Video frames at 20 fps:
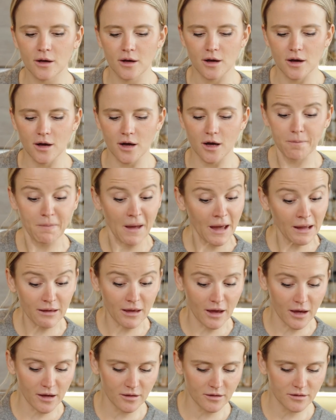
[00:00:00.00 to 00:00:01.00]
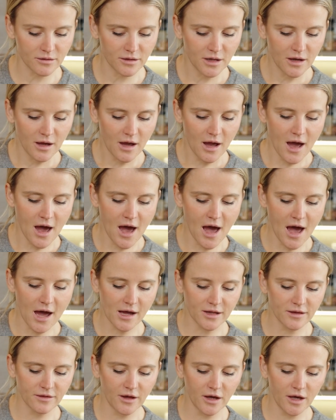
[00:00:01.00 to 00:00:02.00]
pancake,
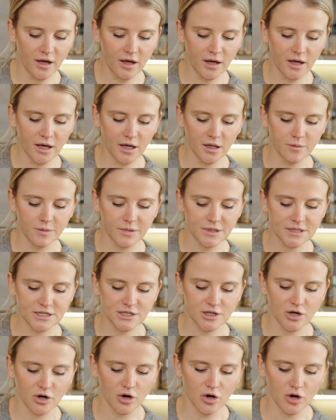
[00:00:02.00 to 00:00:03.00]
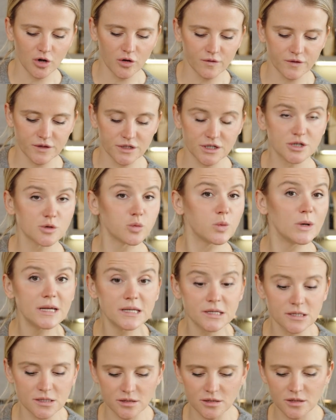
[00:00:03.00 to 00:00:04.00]
and they can be served
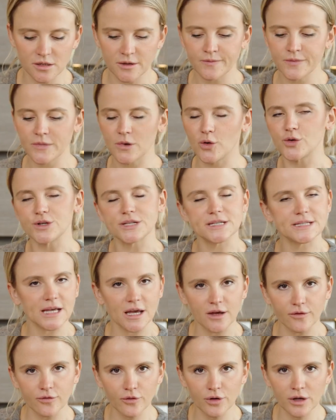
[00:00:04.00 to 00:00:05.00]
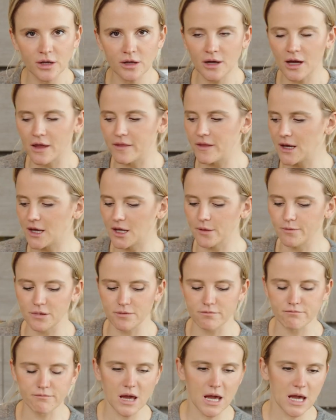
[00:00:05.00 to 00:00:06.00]
sweet or savory, and they can be
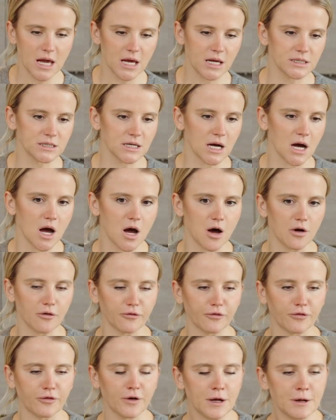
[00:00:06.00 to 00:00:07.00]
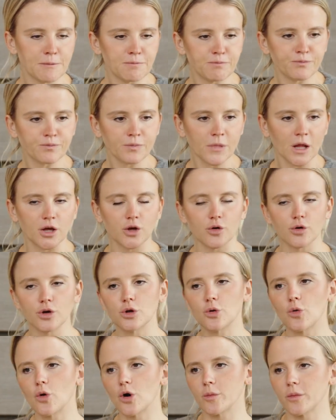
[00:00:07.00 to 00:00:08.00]
made of your
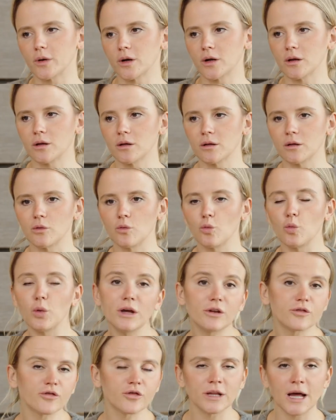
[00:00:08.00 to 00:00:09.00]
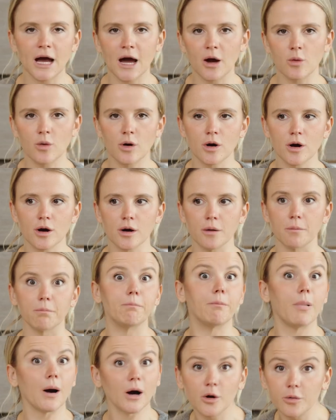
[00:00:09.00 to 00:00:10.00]
normal wheat flour,
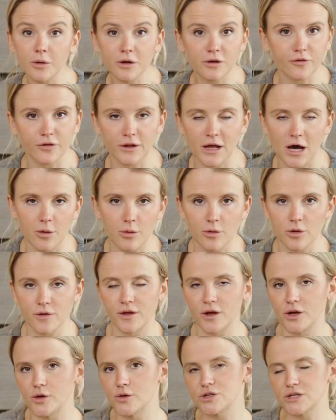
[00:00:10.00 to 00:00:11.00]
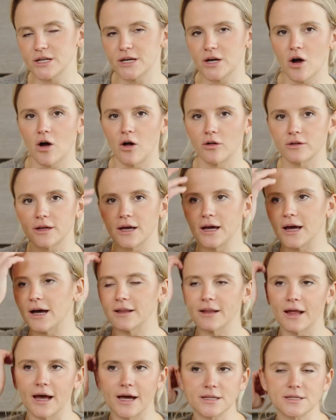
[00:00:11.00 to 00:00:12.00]
buckwheat flour. They're usually called
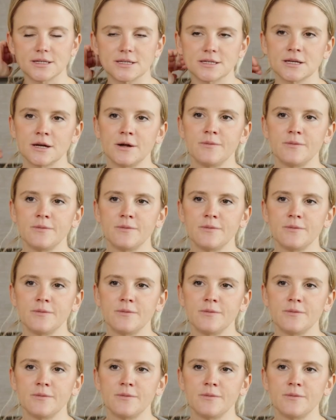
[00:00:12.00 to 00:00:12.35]
galettes.